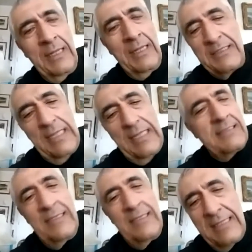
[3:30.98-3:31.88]
it's it's uh,
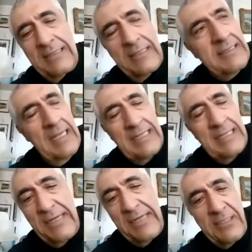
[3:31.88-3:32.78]
it's it's, it's
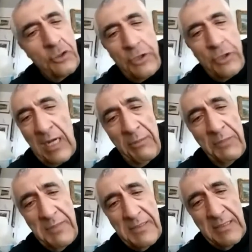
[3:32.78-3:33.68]
crazy to talk about
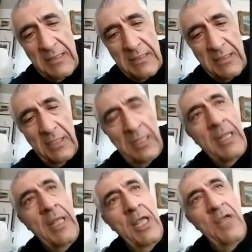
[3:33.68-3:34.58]
business. It's
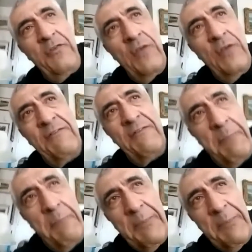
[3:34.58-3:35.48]
if you love a
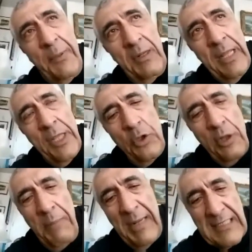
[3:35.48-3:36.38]
people, you're a
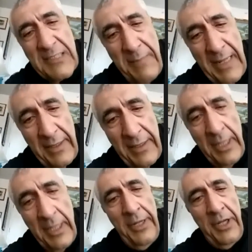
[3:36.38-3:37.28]
blessed man,
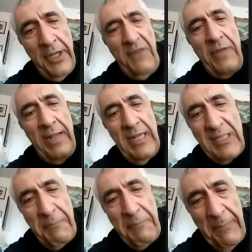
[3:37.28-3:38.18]
and if you hate the
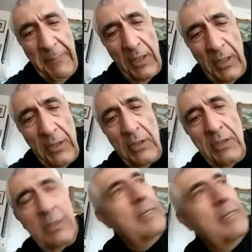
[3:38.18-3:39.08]
people, you're
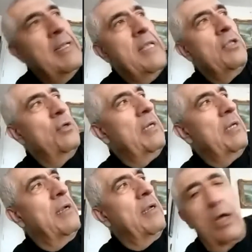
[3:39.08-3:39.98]
you're you're
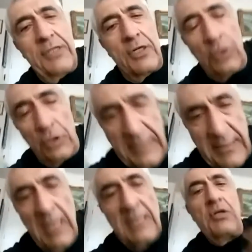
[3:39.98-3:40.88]
like God curse.
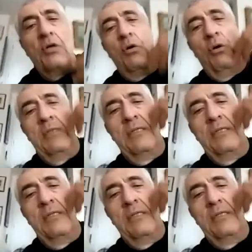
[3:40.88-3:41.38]
So